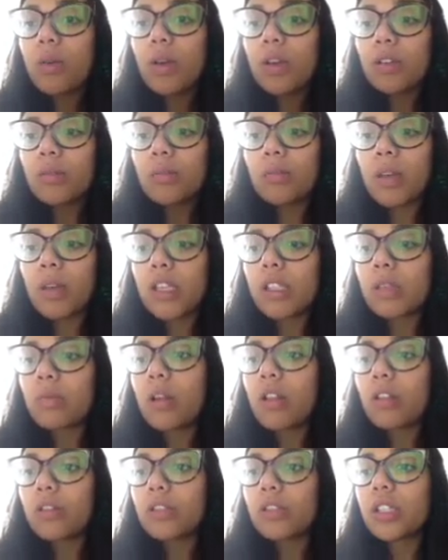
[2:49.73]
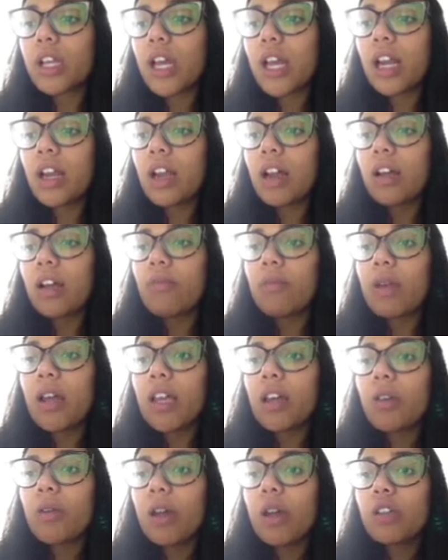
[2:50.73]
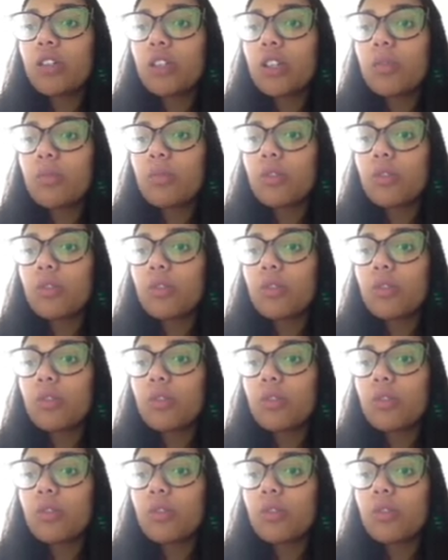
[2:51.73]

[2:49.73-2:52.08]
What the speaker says: my equation,